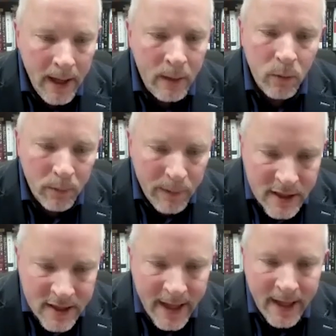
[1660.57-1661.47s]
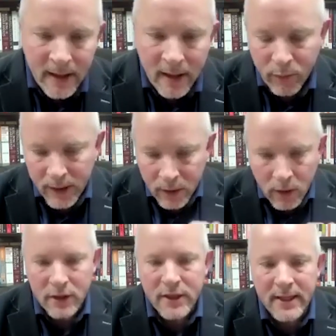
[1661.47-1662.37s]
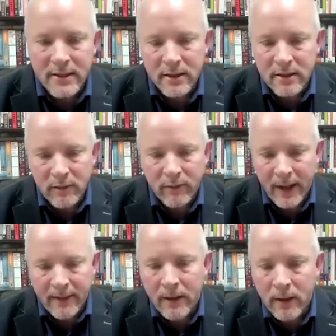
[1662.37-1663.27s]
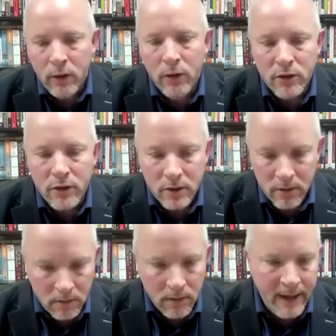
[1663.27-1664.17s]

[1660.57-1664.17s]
It would be sad if we're not sensitive and then lose